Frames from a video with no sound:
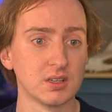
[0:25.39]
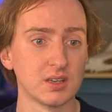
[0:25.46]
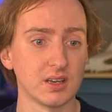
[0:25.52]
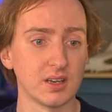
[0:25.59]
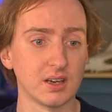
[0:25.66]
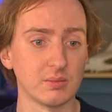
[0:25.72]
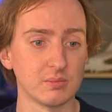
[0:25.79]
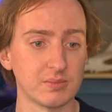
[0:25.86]

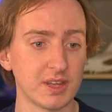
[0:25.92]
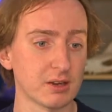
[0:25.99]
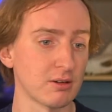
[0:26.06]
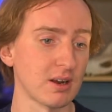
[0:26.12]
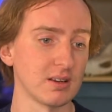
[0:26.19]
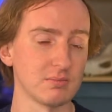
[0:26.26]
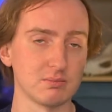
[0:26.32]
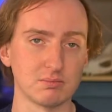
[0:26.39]
Um, they're
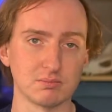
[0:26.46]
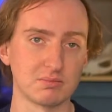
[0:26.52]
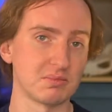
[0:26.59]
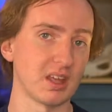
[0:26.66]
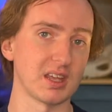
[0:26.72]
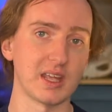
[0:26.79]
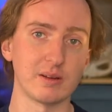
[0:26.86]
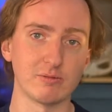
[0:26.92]
great.
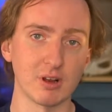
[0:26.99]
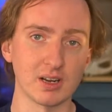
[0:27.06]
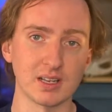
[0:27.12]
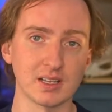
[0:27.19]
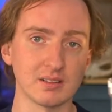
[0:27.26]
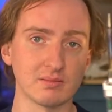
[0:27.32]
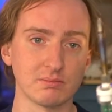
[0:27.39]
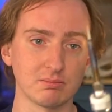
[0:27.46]
They keep
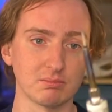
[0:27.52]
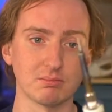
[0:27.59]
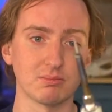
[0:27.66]
running